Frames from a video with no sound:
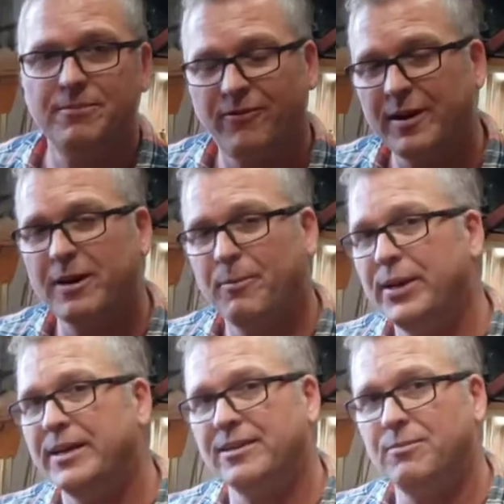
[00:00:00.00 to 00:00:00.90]
fire
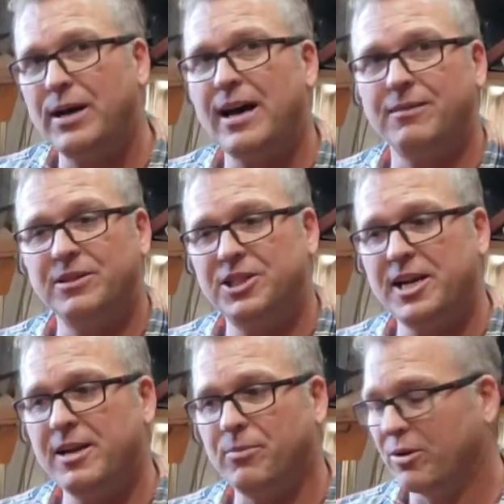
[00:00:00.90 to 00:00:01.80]
pit on the bottom, the
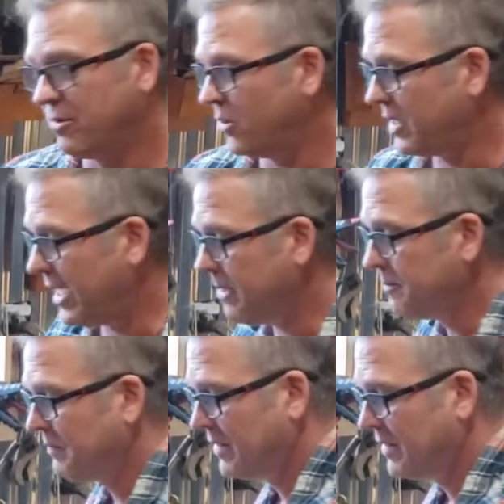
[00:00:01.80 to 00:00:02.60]
chamber, okay?